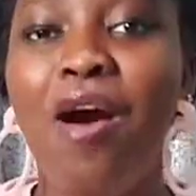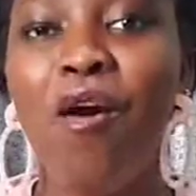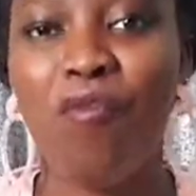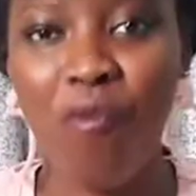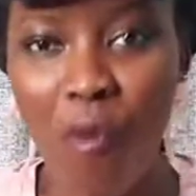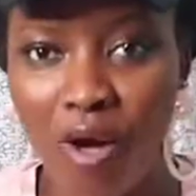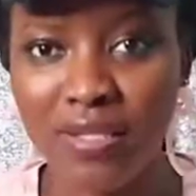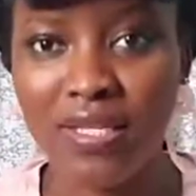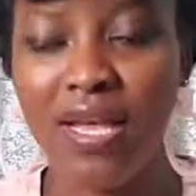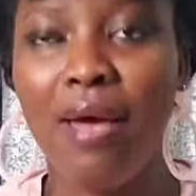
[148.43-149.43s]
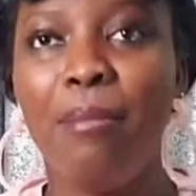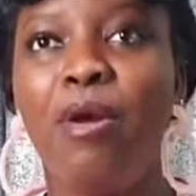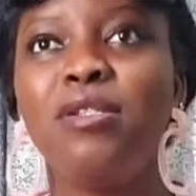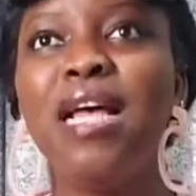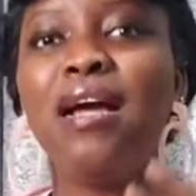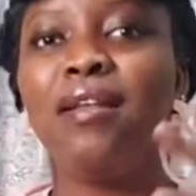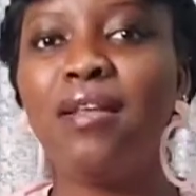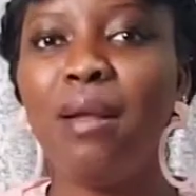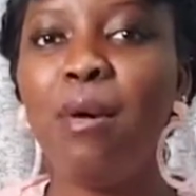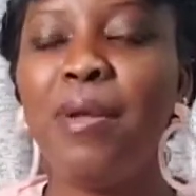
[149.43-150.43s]
of what? Because that
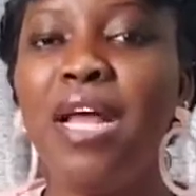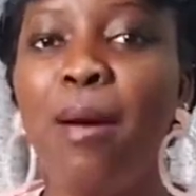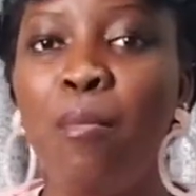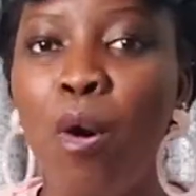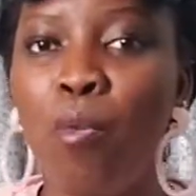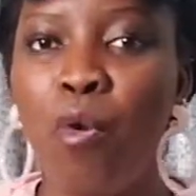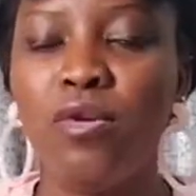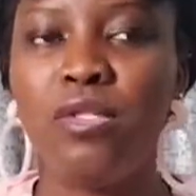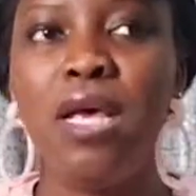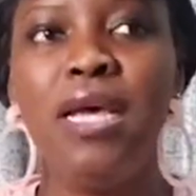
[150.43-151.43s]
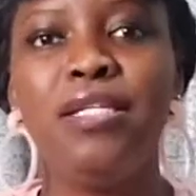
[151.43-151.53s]
critical moment her mom was,